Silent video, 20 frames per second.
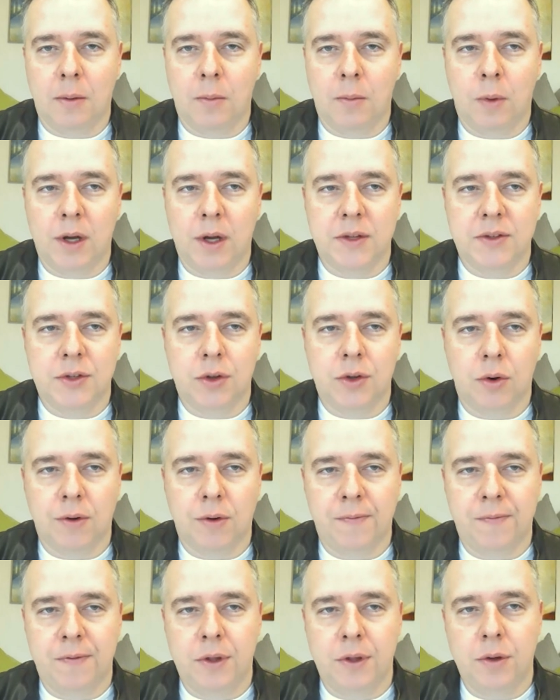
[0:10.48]
What is
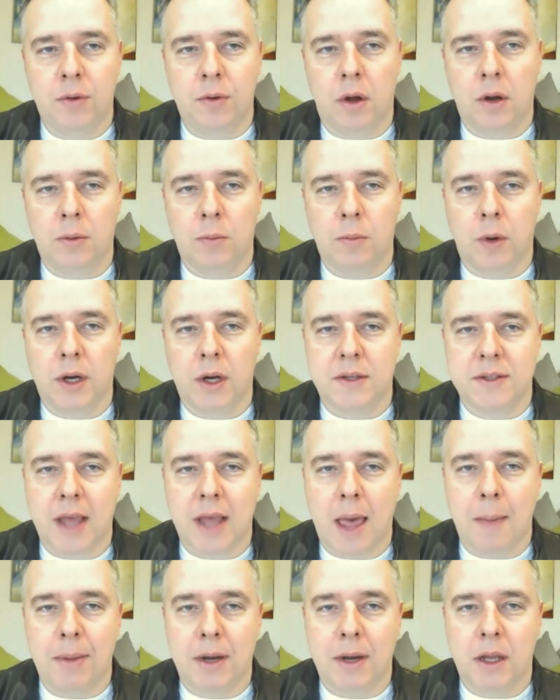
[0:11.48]
your view on what
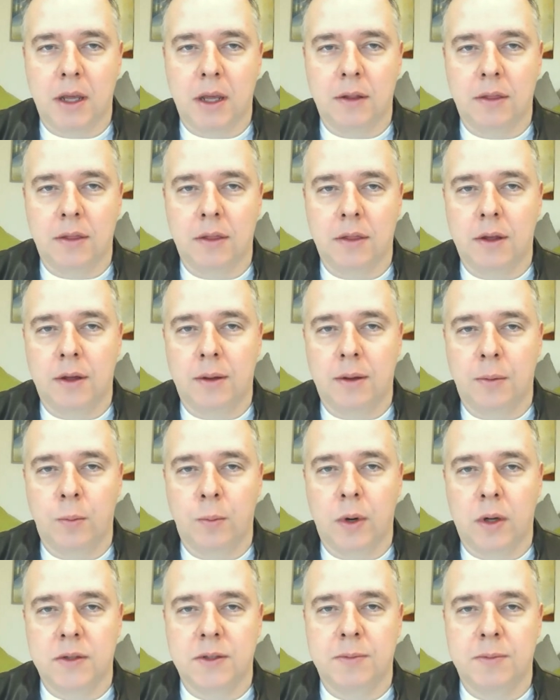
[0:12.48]
is happening in the
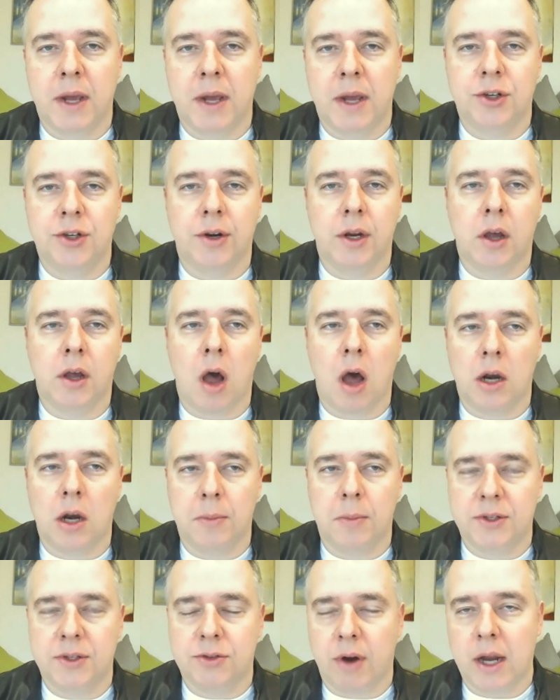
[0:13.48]
world's major
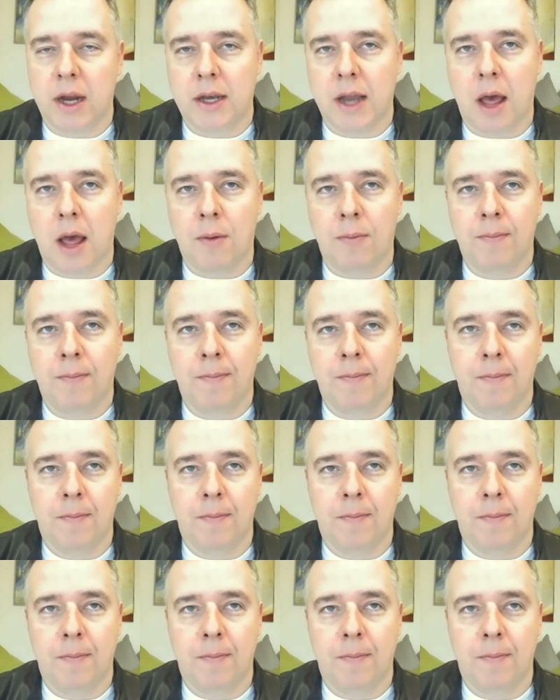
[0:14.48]
economies right now?